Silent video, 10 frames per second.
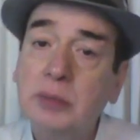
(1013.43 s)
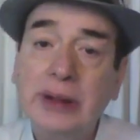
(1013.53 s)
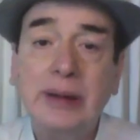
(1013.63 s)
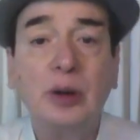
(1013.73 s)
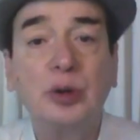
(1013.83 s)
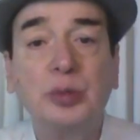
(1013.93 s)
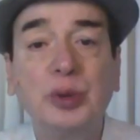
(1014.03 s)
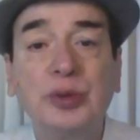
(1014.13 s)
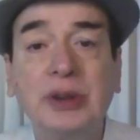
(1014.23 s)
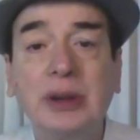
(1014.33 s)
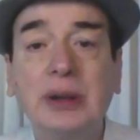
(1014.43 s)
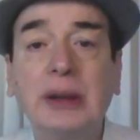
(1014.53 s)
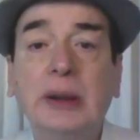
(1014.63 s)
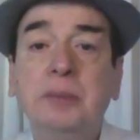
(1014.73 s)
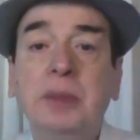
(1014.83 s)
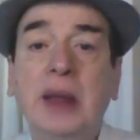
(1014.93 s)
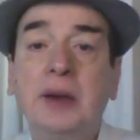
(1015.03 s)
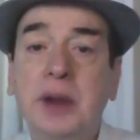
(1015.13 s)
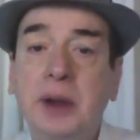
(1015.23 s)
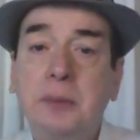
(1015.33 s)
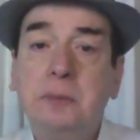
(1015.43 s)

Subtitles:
the clouds moved away.